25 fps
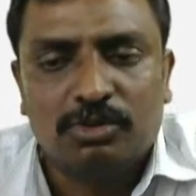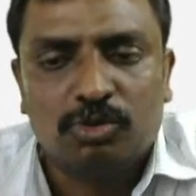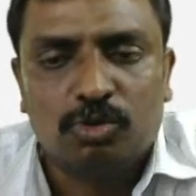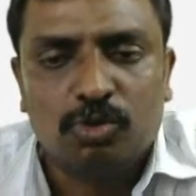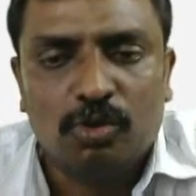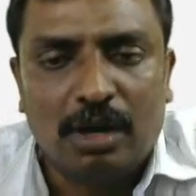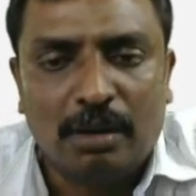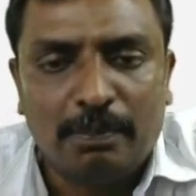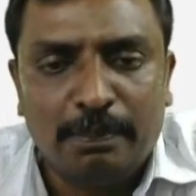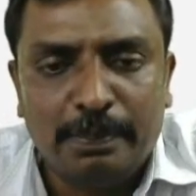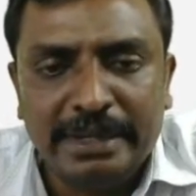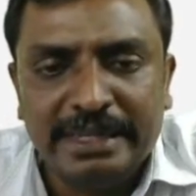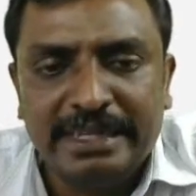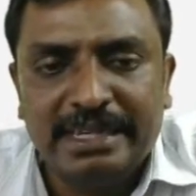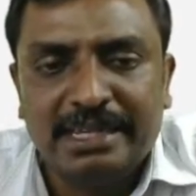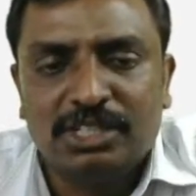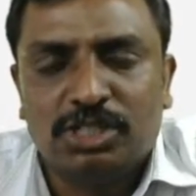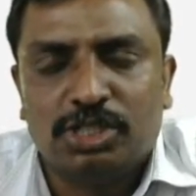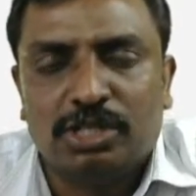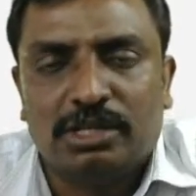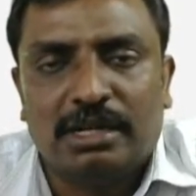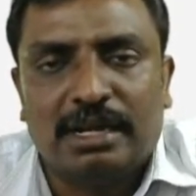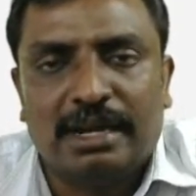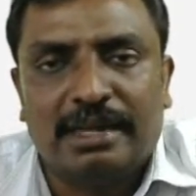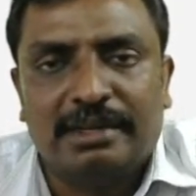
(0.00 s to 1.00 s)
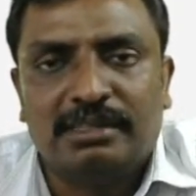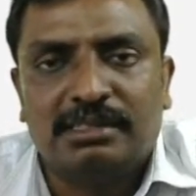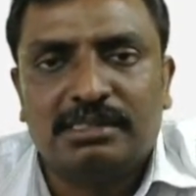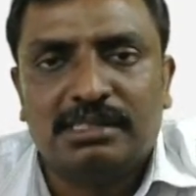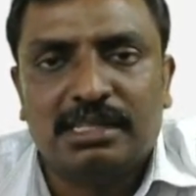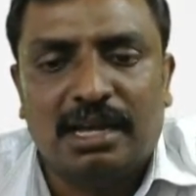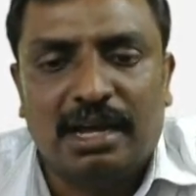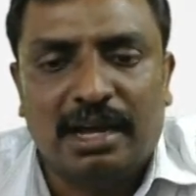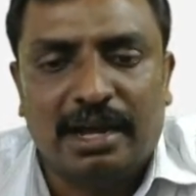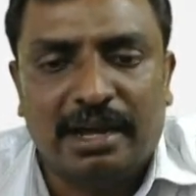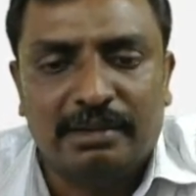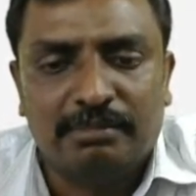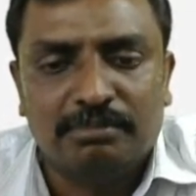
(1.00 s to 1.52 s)
application, like
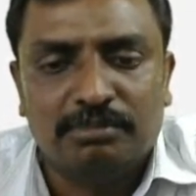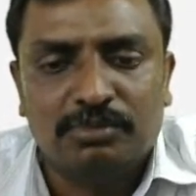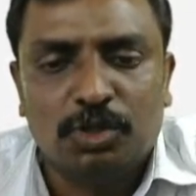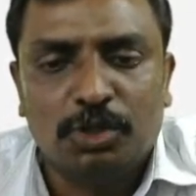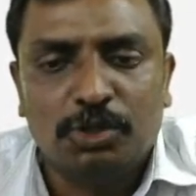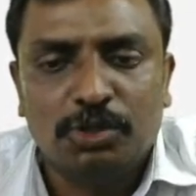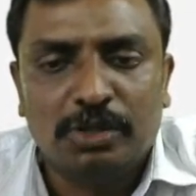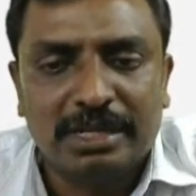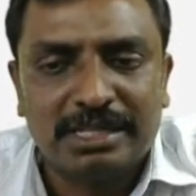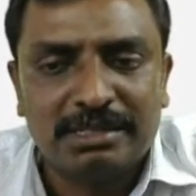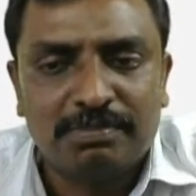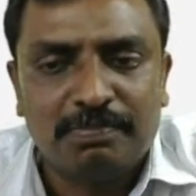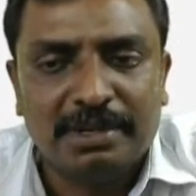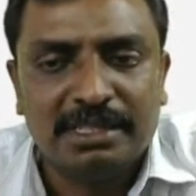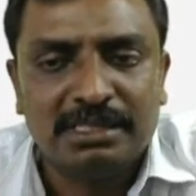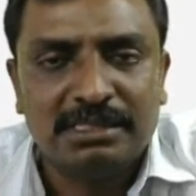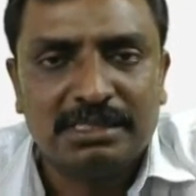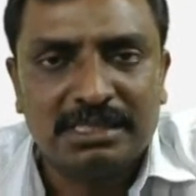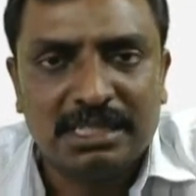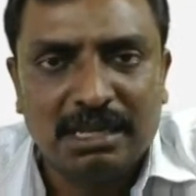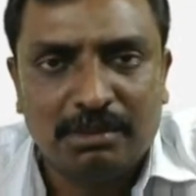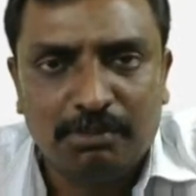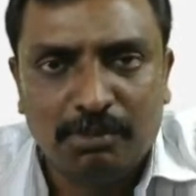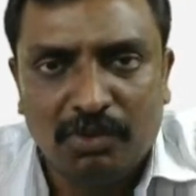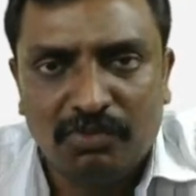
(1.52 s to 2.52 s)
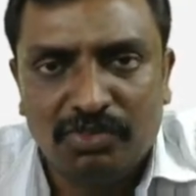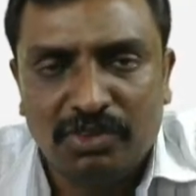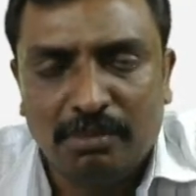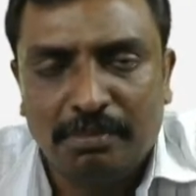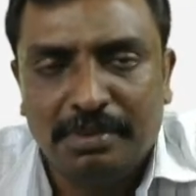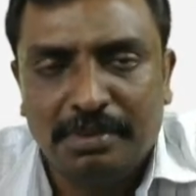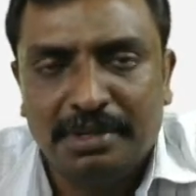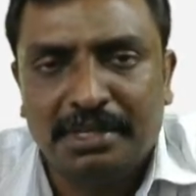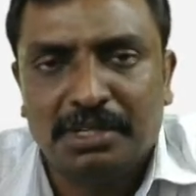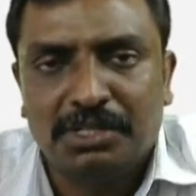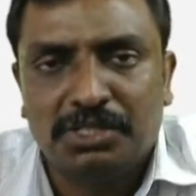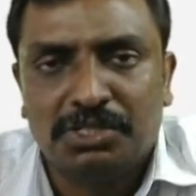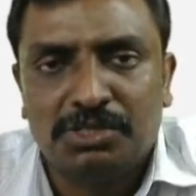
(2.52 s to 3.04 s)
I'm going to explain some of the
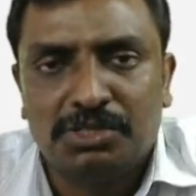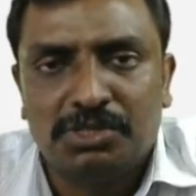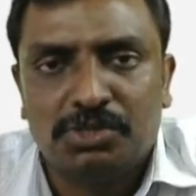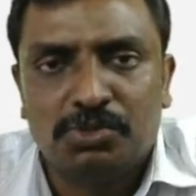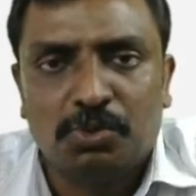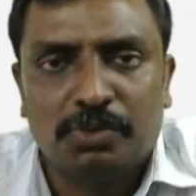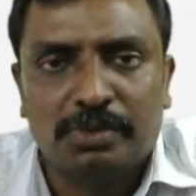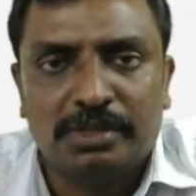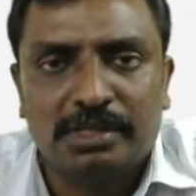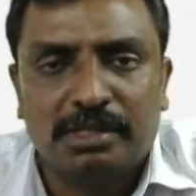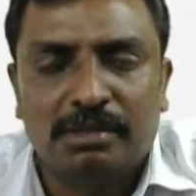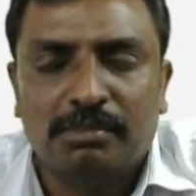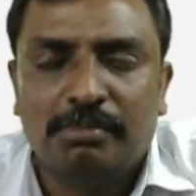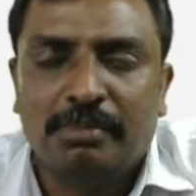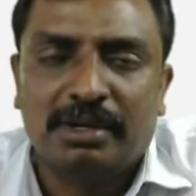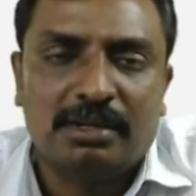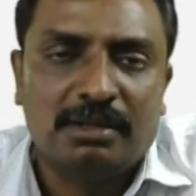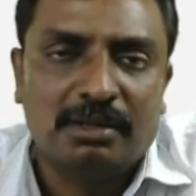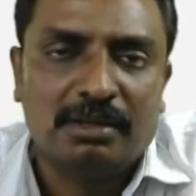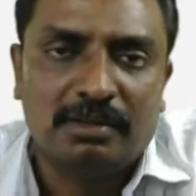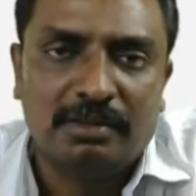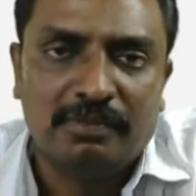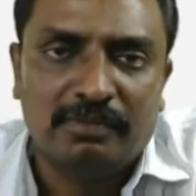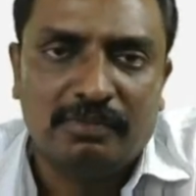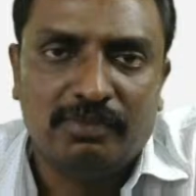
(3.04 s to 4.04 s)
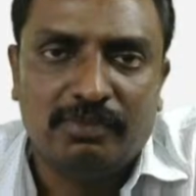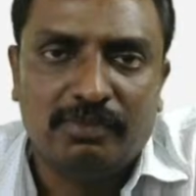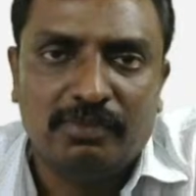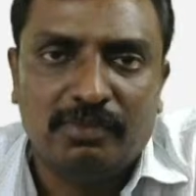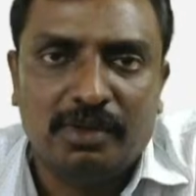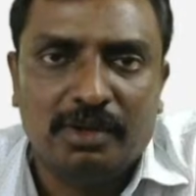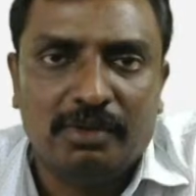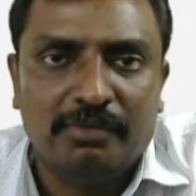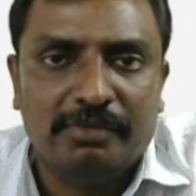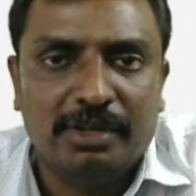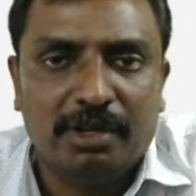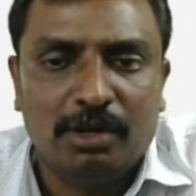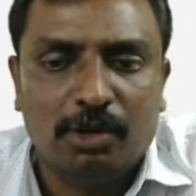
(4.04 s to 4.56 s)
applications over there, but
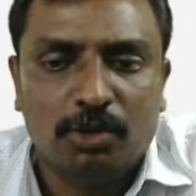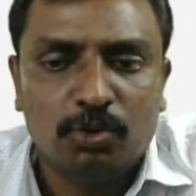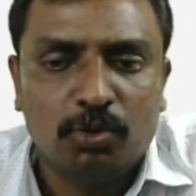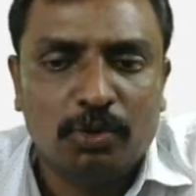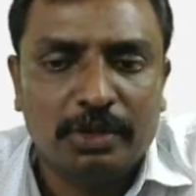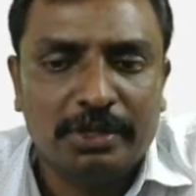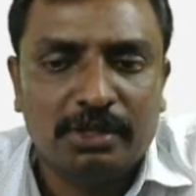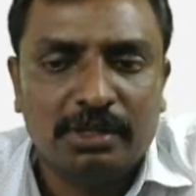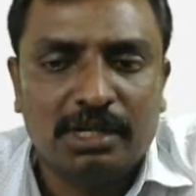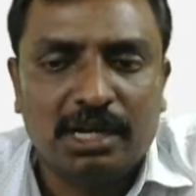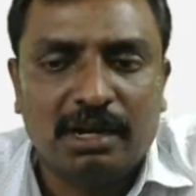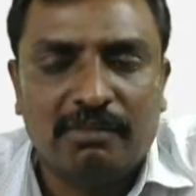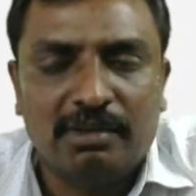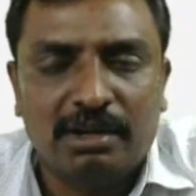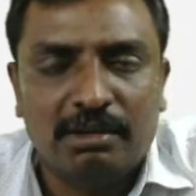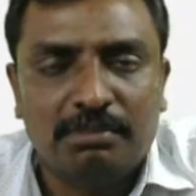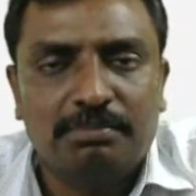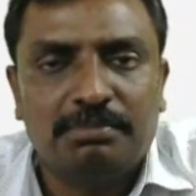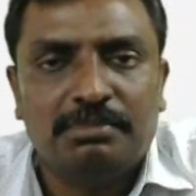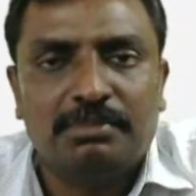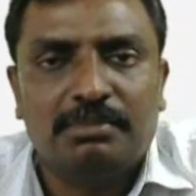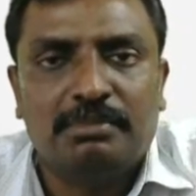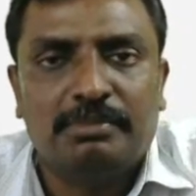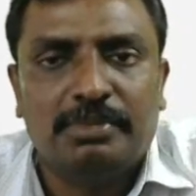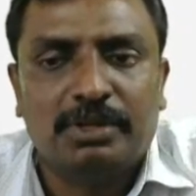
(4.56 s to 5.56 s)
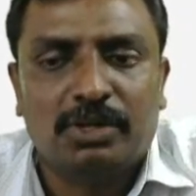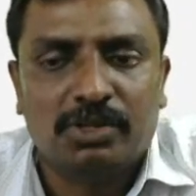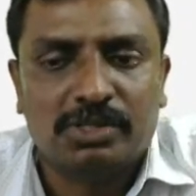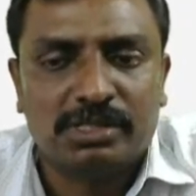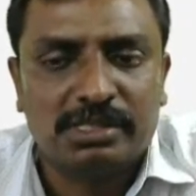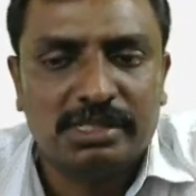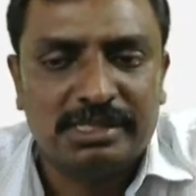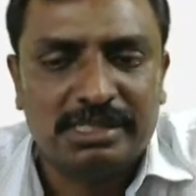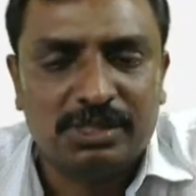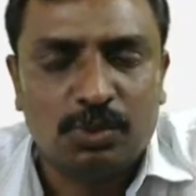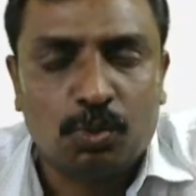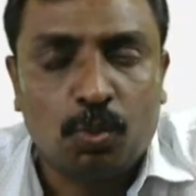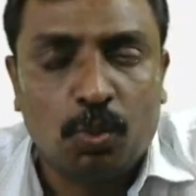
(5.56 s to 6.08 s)
we are not going to cover up because
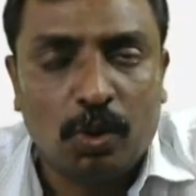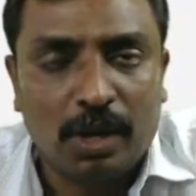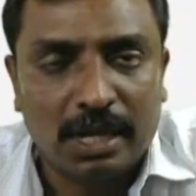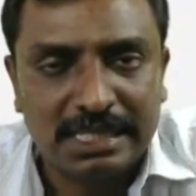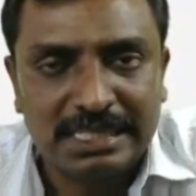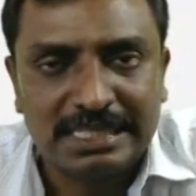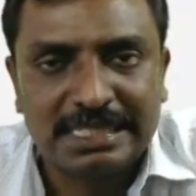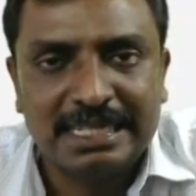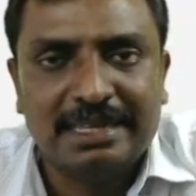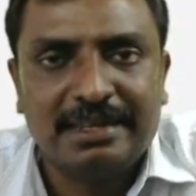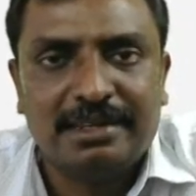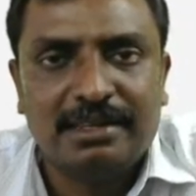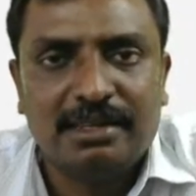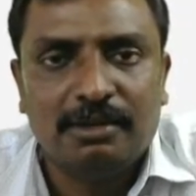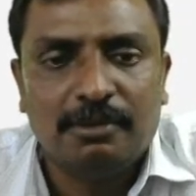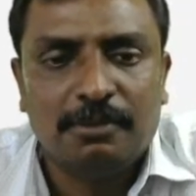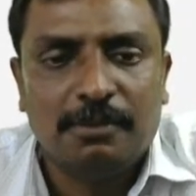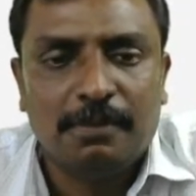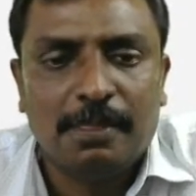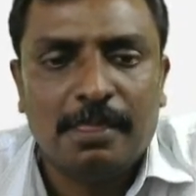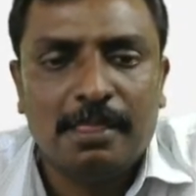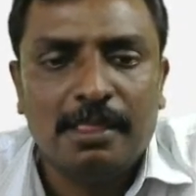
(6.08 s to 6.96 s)
it's a vast area.